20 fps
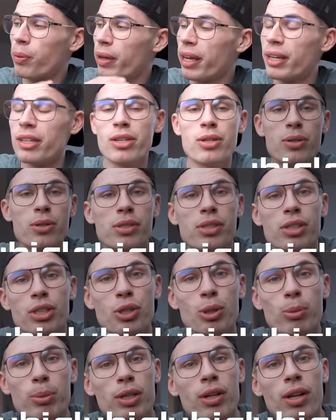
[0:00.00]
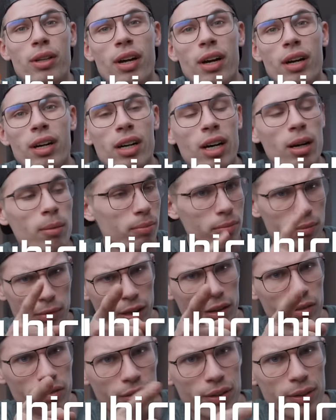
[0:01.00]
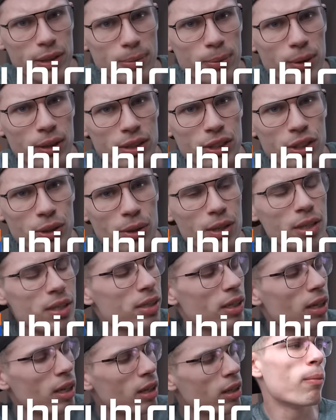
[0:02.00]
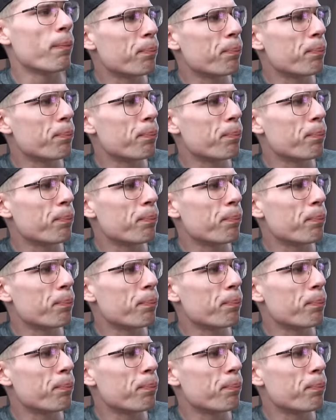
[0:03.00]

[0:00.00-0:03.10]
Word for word: and you use the cubicle.com, very smart choice,